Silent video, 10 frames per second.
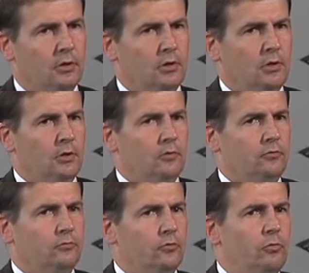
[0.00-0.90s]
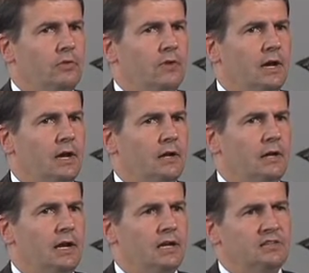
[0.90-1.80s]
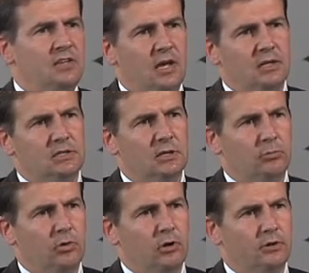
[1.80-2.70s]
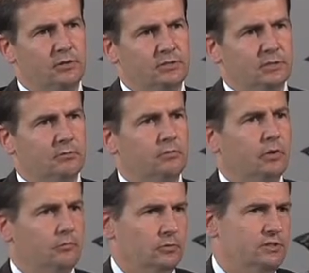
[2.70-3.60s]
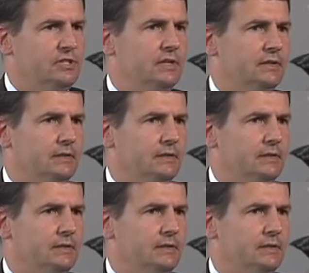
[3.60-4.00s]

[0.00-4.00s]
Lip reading: So we've had a 10-year partnership with G&D. So